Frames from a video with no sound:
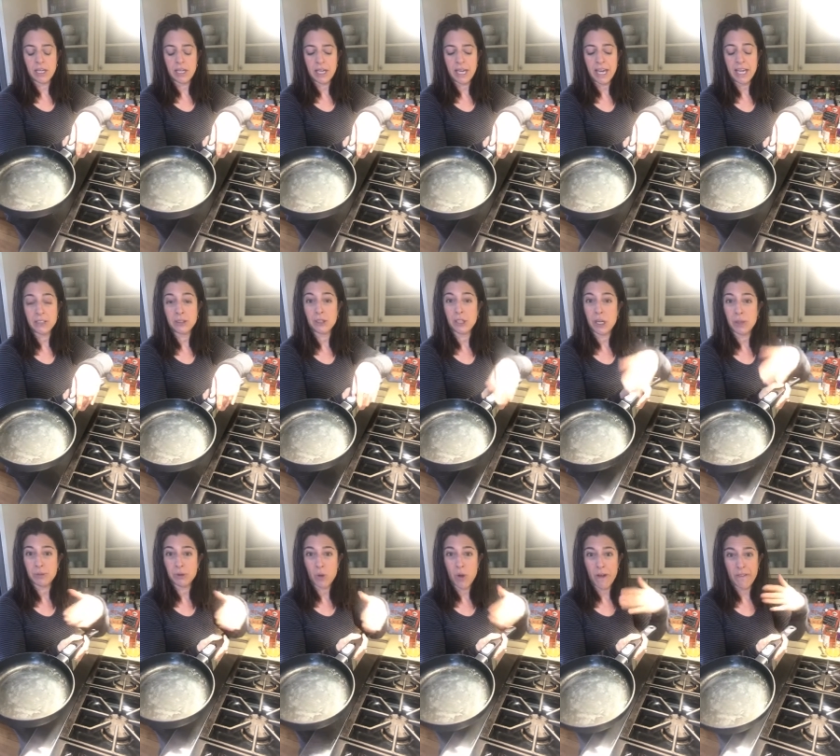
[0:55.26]
handle
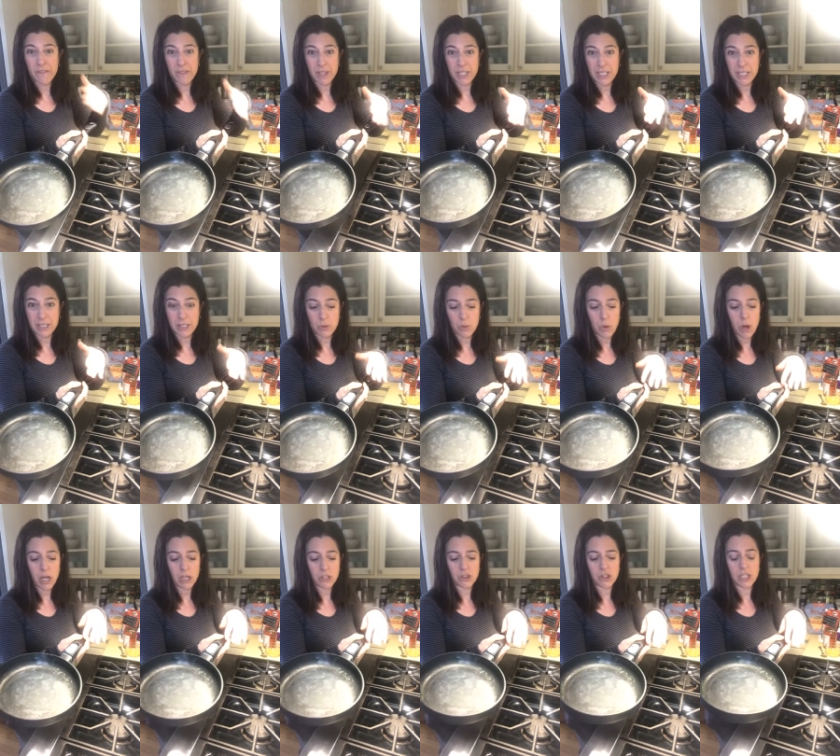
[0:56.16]
comes off for easy
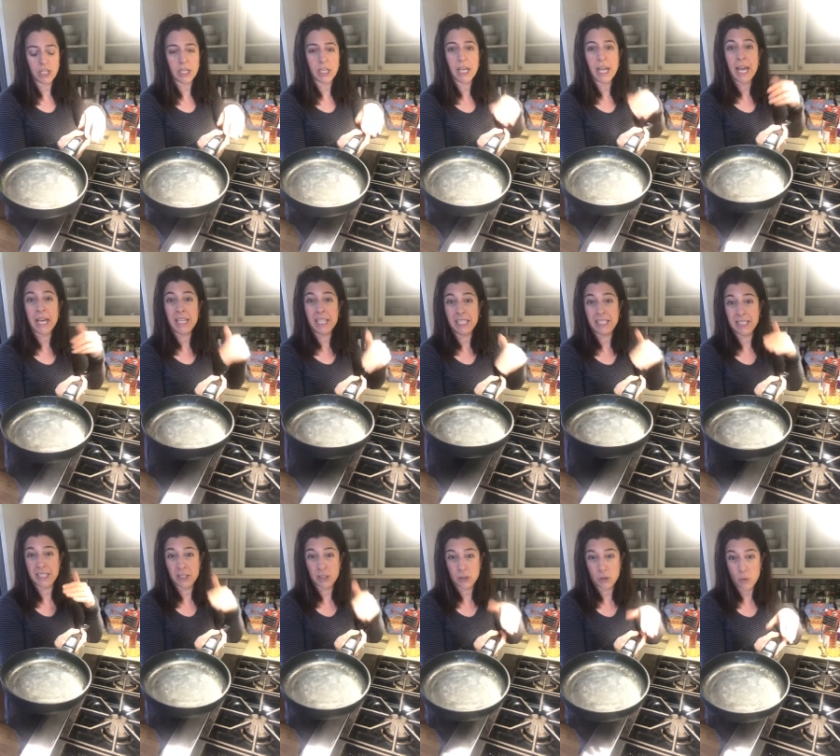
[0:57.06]
washing and
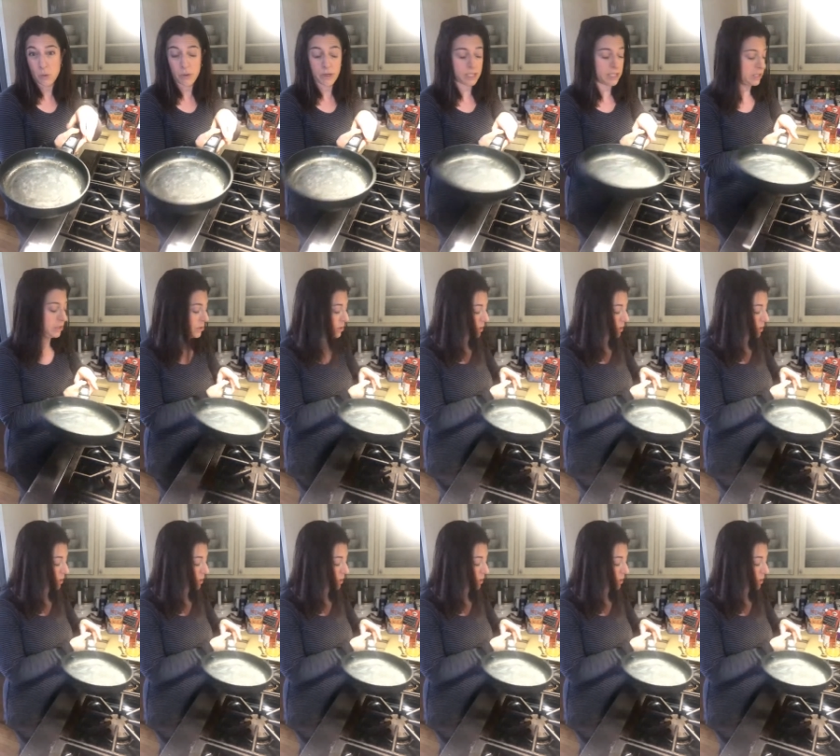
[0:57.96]
easy storing in